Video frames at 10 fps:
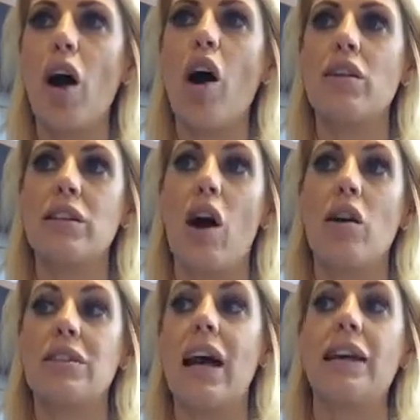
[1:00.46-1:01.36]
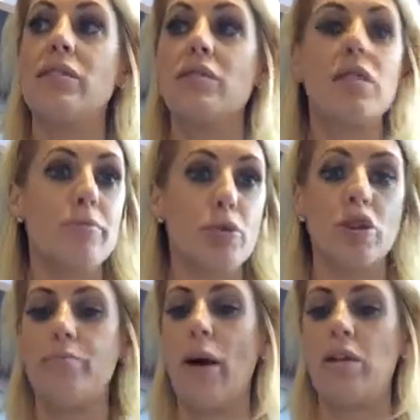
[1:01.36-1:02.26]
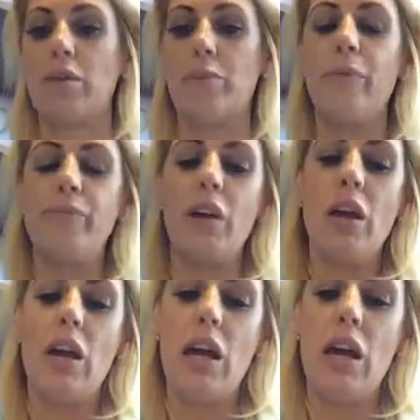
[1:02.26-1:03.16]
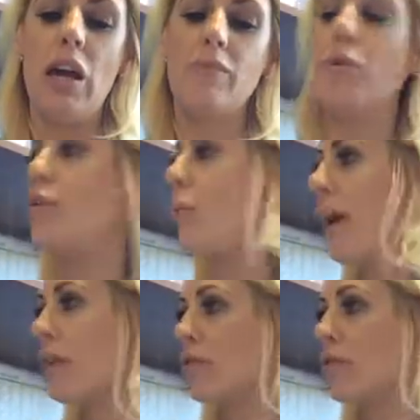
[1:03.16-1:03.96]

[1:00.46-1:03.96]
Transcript: our titles as much as possible. So I'm going to work